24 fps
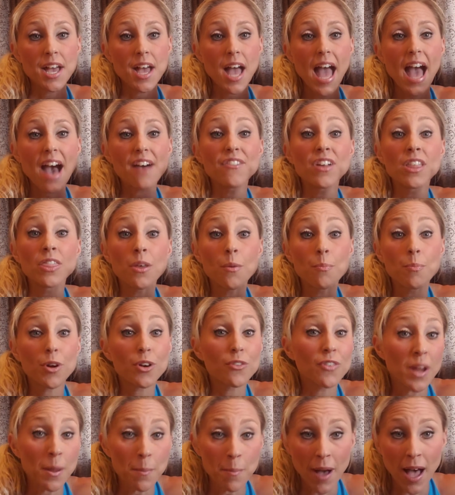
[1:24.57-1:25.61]
having the
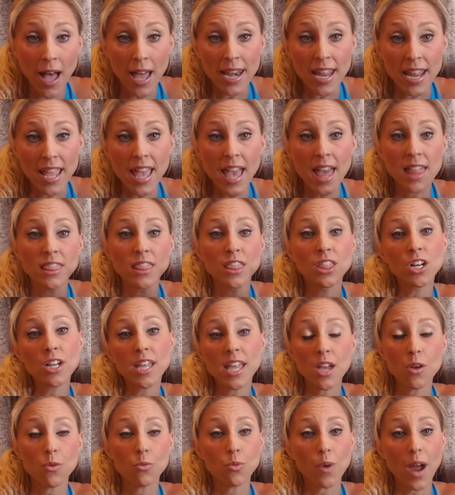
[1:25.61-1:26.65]
perfect body and
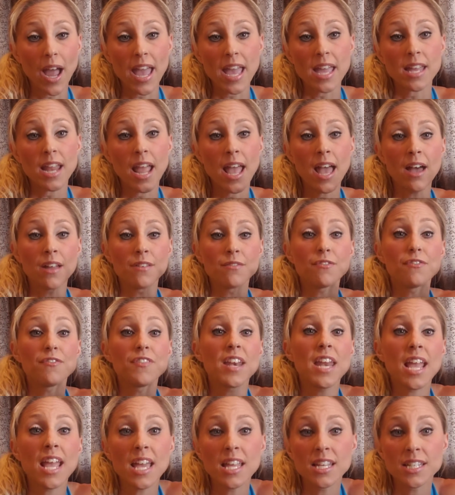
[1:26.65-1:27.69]
looking right and
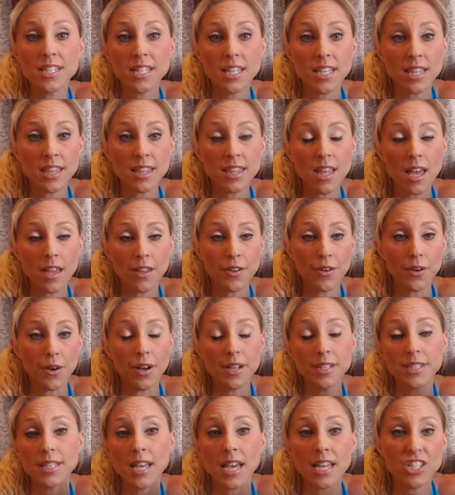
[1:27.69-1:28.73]
fitting into,
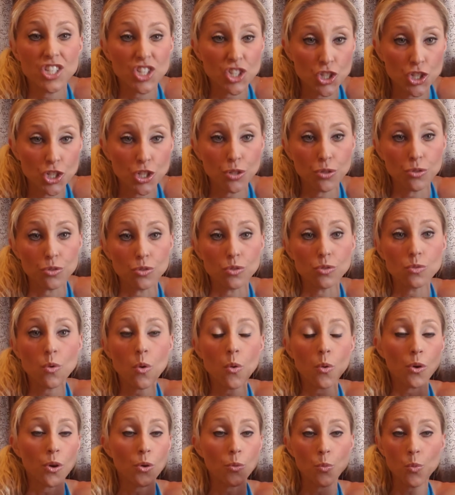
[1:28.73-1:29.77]
a size 2
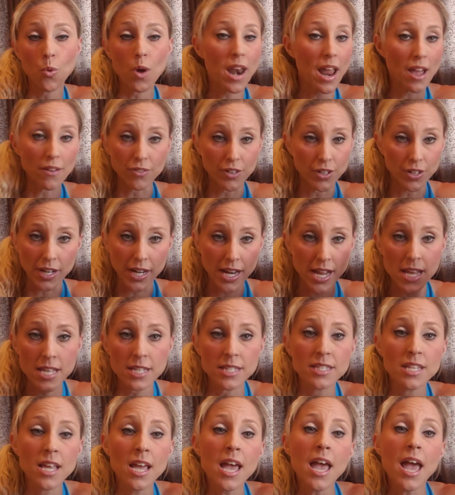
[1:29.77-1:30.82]
or whatever it
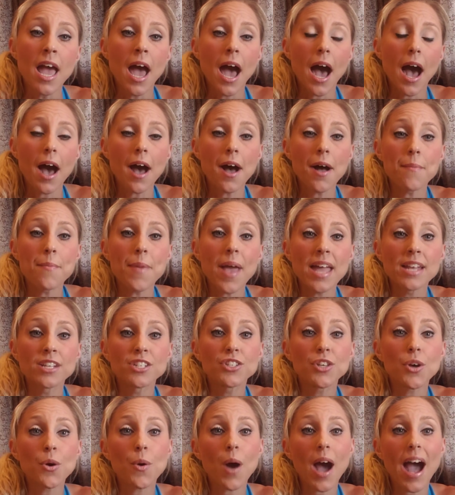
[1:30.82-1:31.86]
is. And
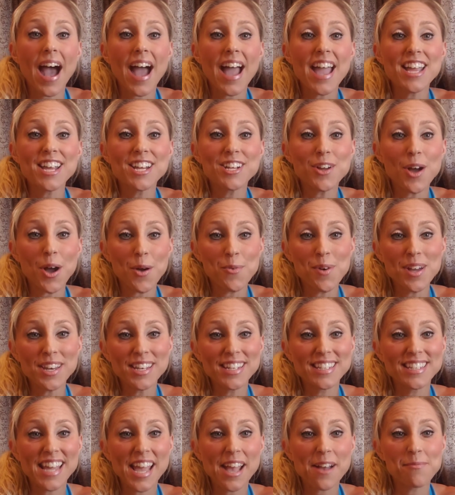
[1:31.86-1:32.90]
so I want
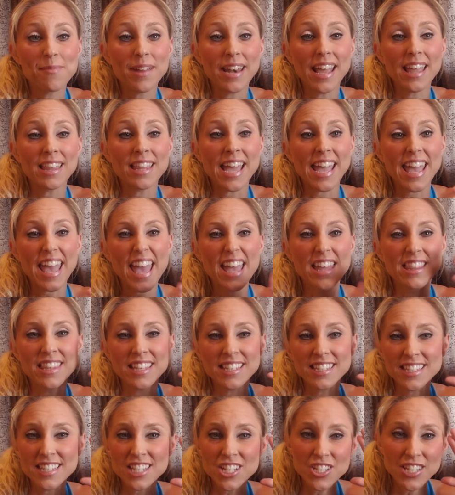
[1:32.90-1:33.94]
to take a minute, and
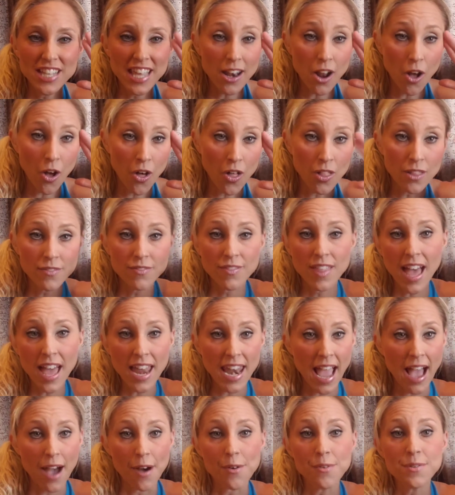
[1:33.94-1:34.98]
let's just get all of that
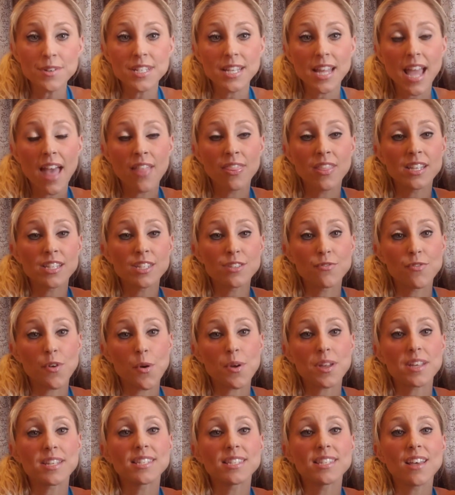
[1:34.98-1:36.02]
out and let's
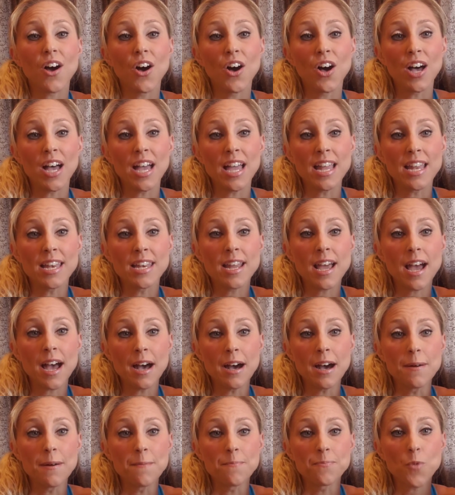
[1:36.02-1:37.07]
focus on
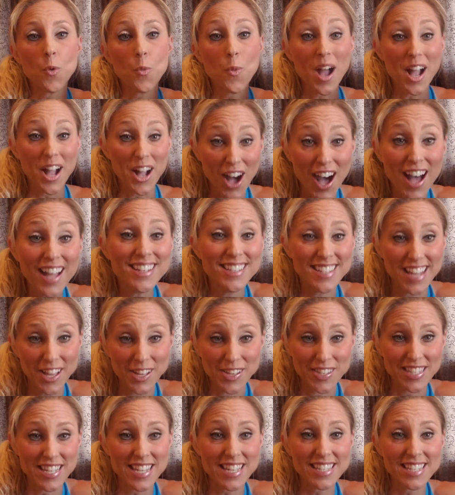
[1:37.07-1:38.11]
what God
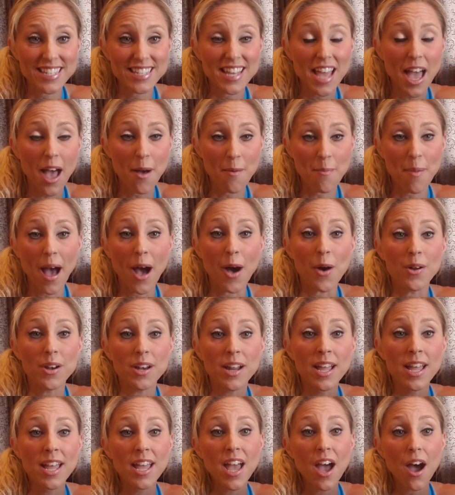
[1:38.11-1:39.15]
tells us about
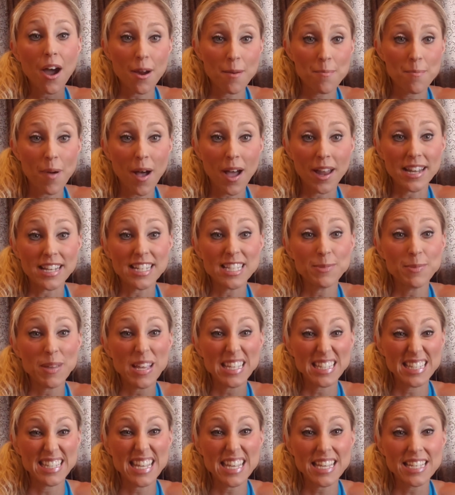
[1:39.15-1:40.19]
our bodies,
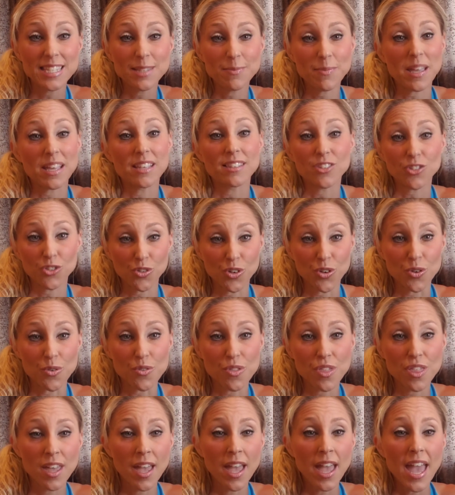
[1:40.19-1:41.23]
because he speaks
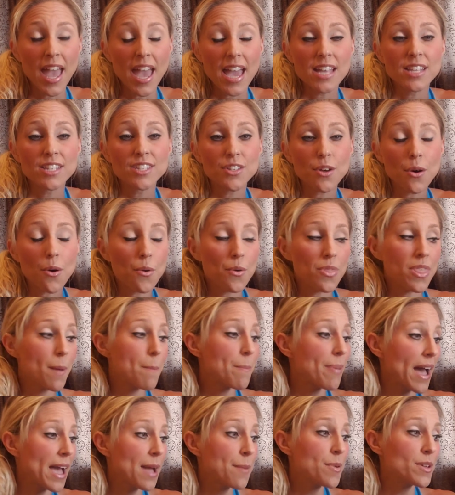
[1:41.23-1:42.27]
truth. And so the
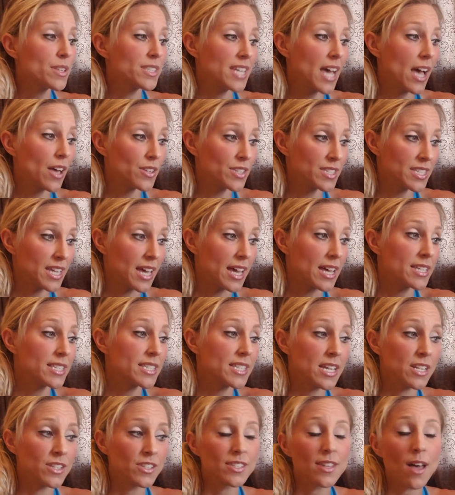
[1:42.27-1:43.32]
Bible tells us
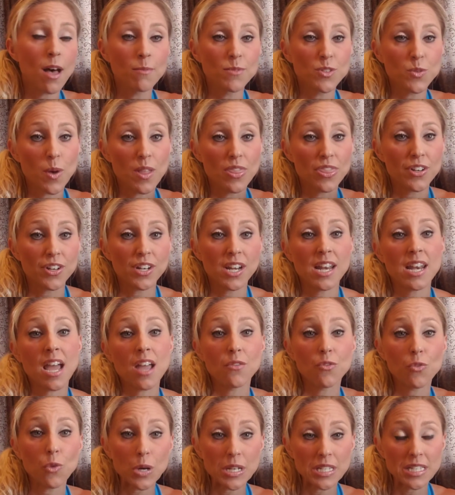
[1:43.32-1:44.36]
in Psalms
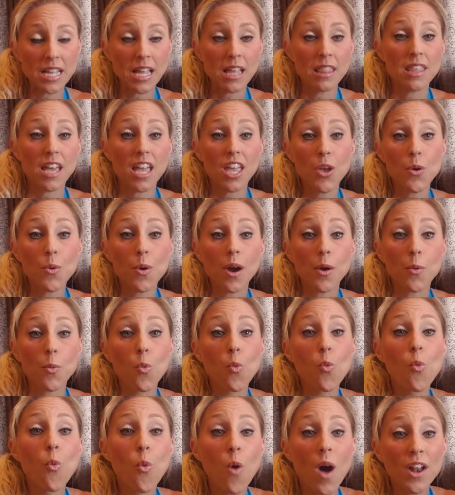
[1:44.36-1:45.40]
139:14 that you are
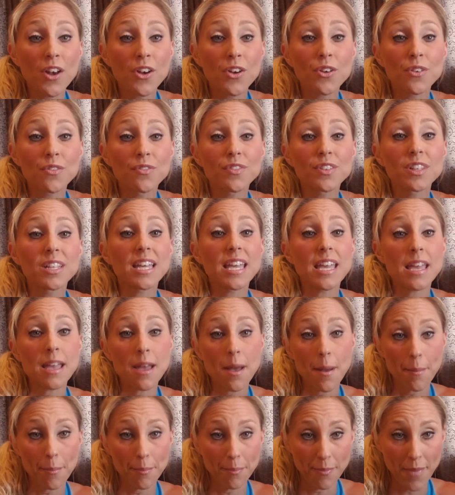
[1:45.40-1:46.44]
wonderfully
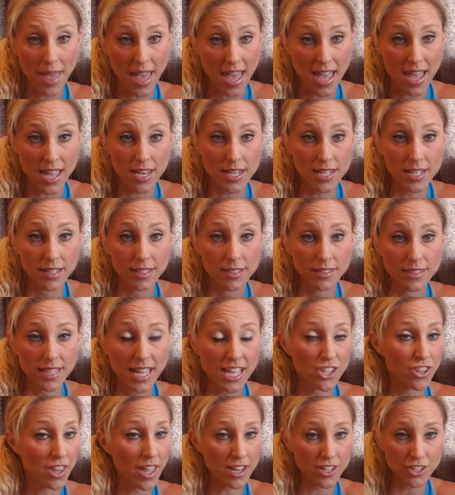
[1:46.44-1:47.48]
made.
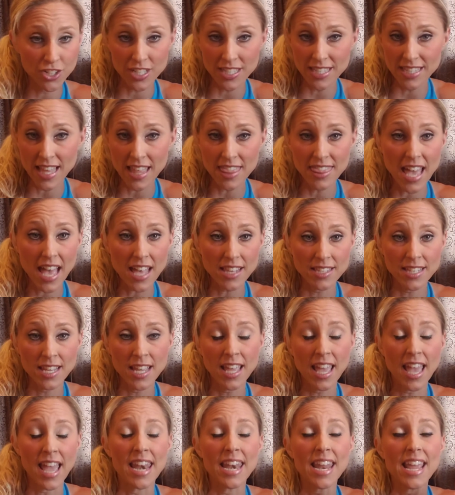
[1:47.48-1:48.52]
But just let that
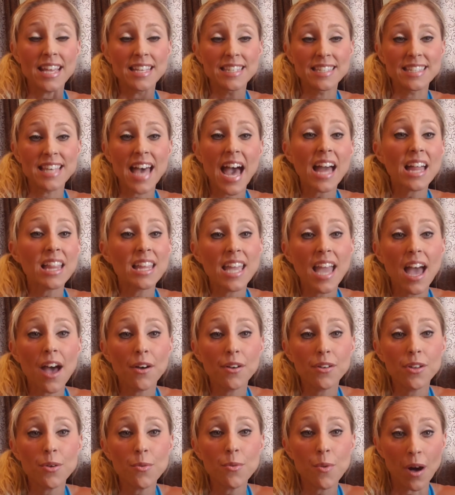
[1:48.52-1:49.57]
sink in. Exactly
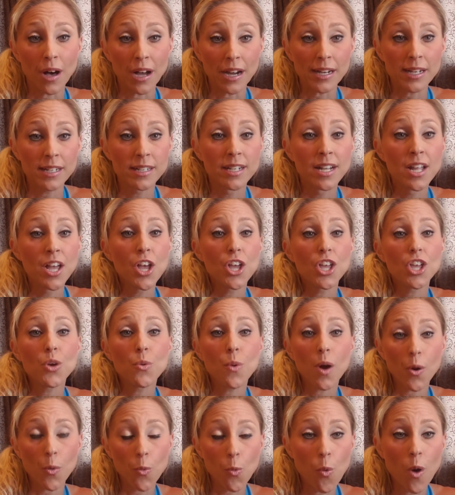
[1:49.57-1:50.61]
how you are
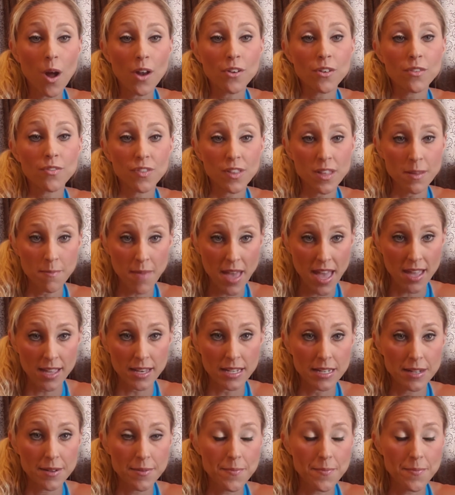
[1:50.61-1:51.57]
wonderfully made.